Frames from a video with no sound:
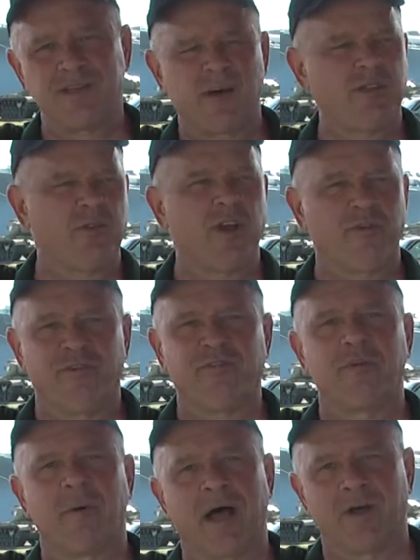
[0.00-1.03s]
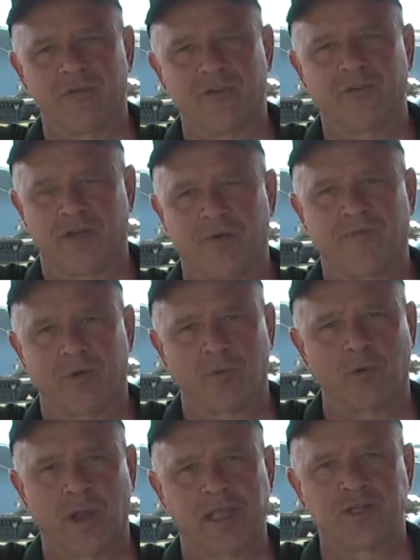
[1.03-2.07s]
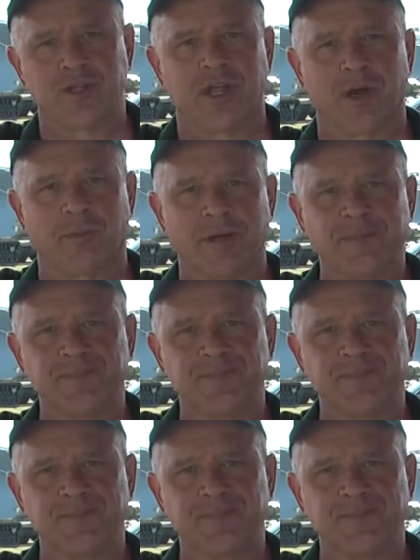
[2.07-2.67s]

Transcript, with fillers: about 350 miles is a comfortable range of the airplane.